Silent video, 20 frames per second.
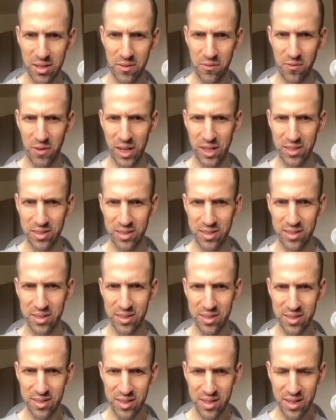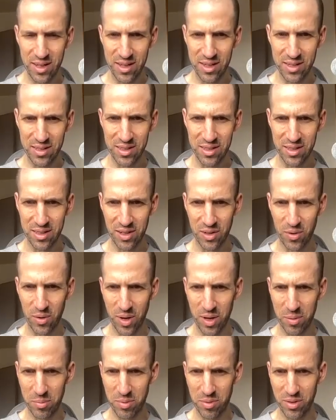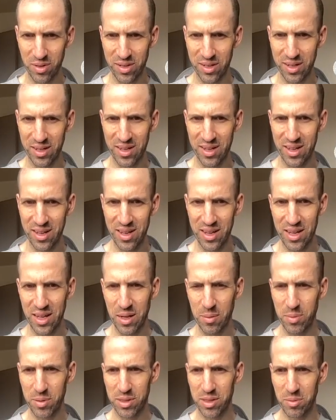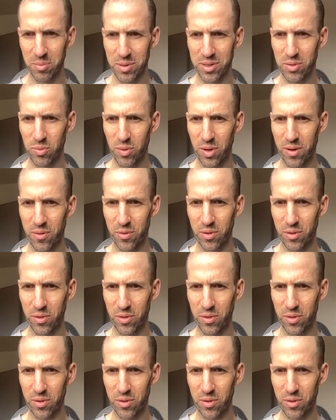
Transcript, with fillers: faces is, is just incredible, and he he puts so much wonderful